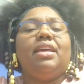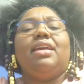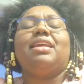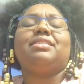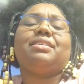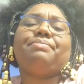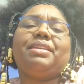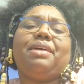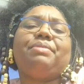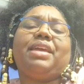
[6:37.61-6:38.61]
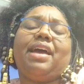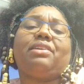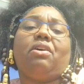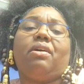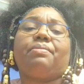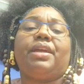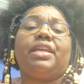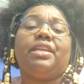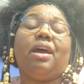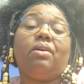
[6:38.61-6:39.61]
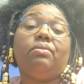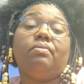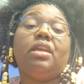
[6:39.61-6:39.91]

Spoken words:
And that's something that we kind of already know.